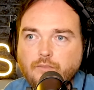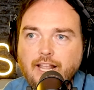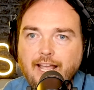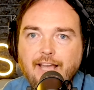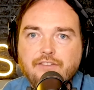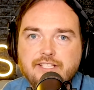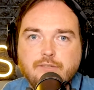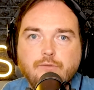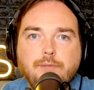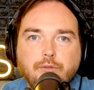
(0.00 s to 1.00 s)
having
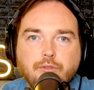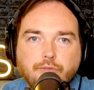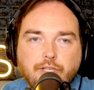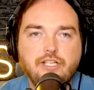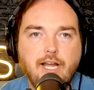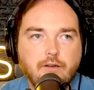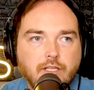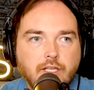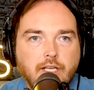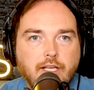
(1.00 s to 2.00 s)
someone be able to reach out
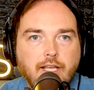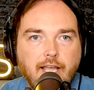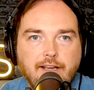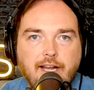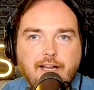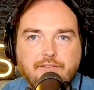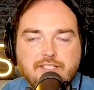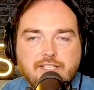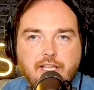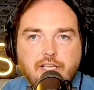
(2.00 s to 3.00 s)
and not have to
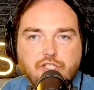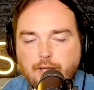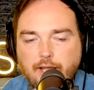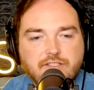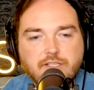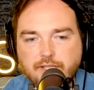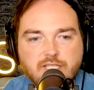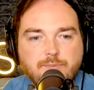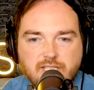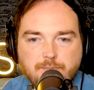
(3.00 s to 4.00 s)
say, do you have someone that
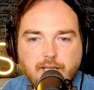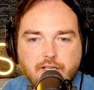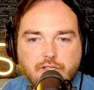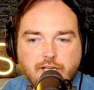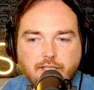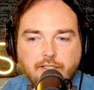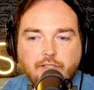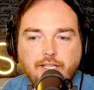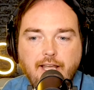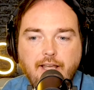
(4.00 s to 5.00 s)
speaks Spanish, and
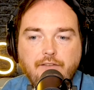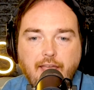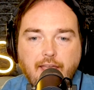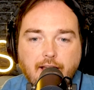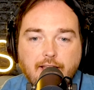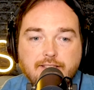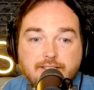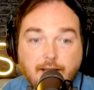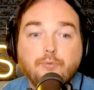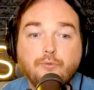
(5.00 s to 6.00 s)
literally have AI
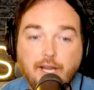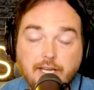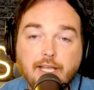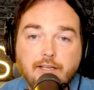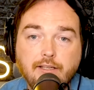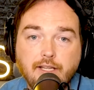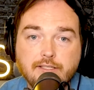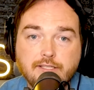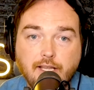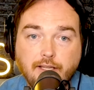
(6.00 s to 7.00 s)
step right in and
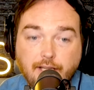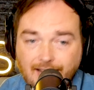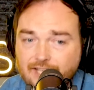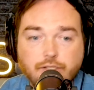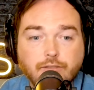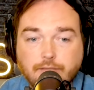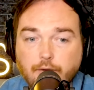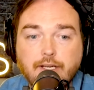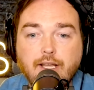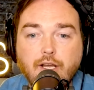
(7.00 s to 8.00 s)
say like, I do, how
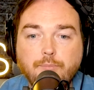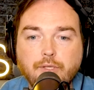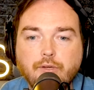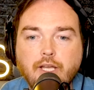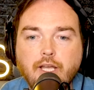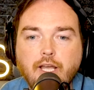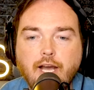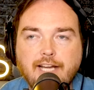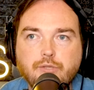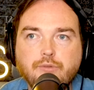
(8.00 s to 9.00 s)
can I help you?
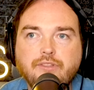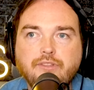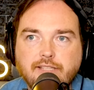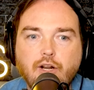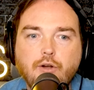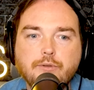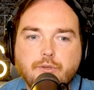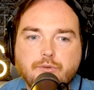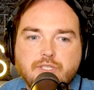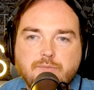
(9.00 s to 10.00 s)
I do think that
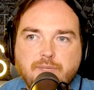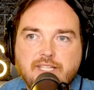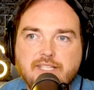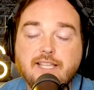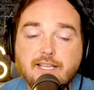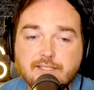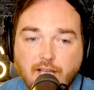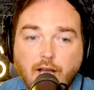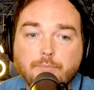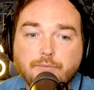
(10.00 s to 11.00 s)
also speeds things
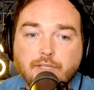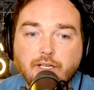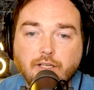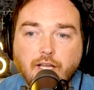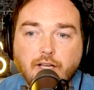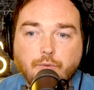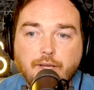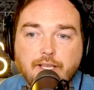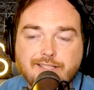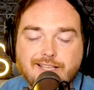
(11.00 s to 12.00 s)
up in a lot of
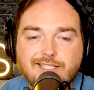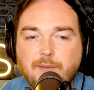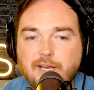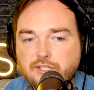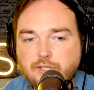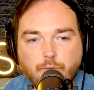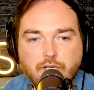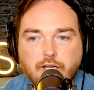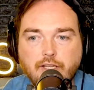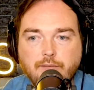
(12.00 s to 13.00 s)
ways, especially when we're
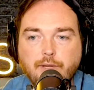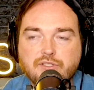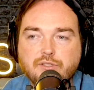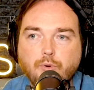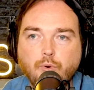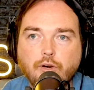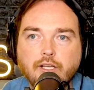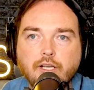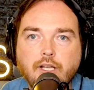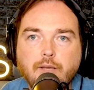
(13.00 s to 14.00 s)
talking about support,
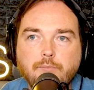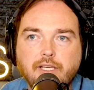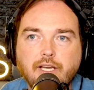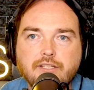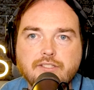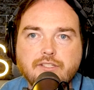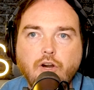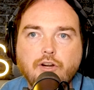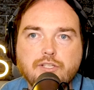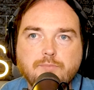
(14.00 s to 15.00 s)
because the
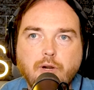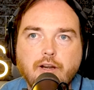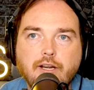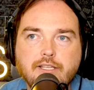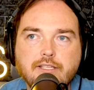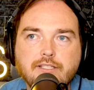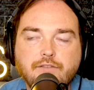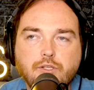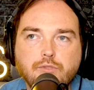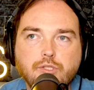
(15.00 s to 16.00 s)
hardest part is if
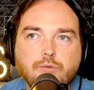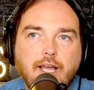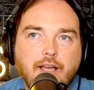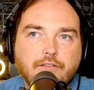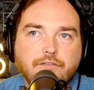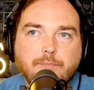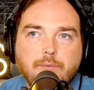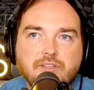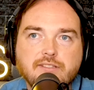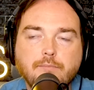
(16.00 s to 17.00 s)
you do have maybe
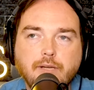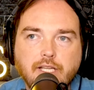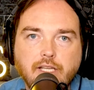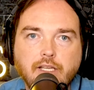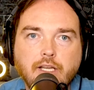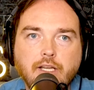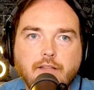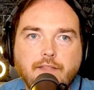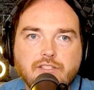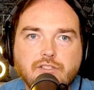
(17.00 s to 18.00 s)
somebody
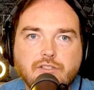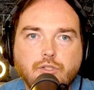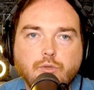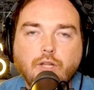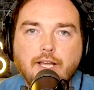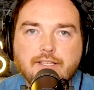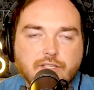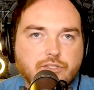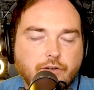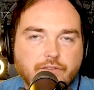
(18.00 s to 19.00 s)
that's utilizing
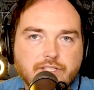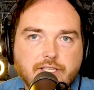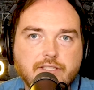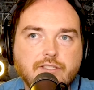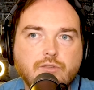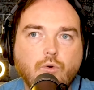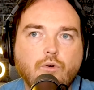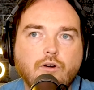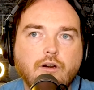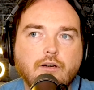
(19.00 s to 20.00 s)
services
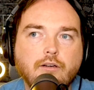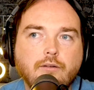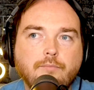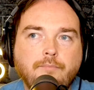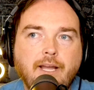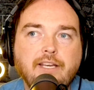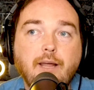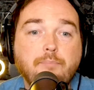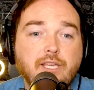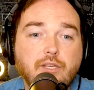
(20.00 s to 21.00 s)
or might
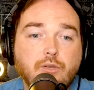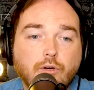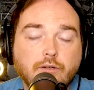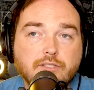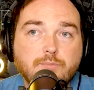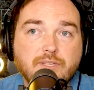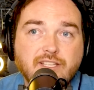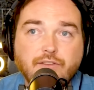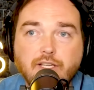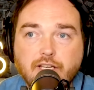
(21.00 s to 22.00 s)
not be your
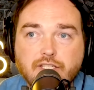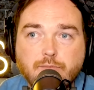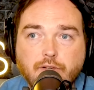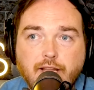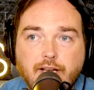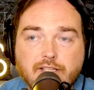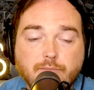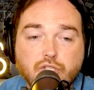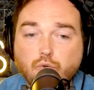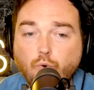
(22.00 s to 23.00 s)
specific customer that is a
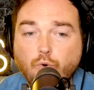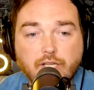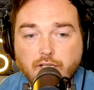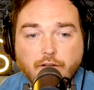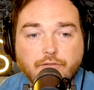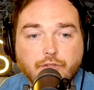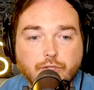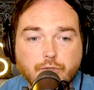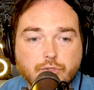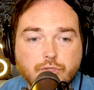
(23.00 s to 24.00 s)
majority of your
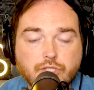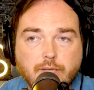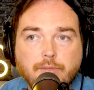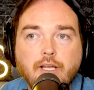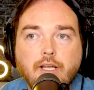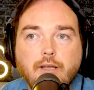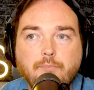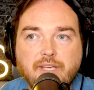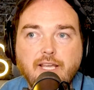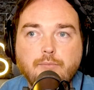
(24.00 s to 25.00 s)
usership,
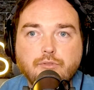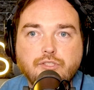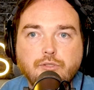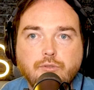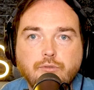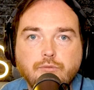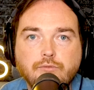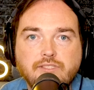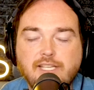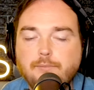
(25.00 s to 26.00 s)
be able to
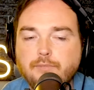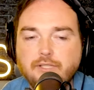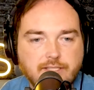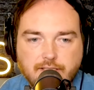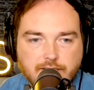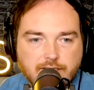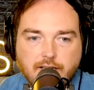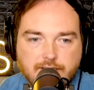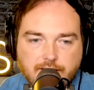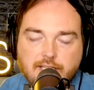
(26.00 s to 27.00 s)
seamlessly
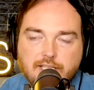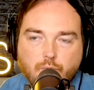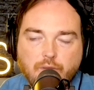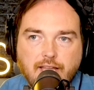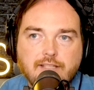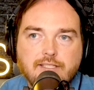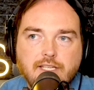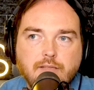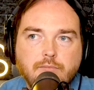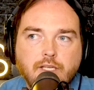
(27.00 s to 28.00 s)
discuss things with that
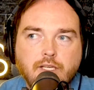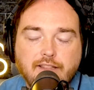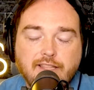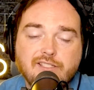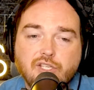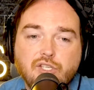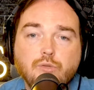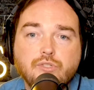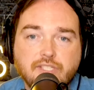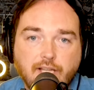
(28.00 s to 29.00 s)
team, I think that's a
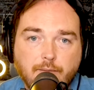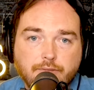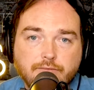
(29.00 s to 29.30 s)
huge step.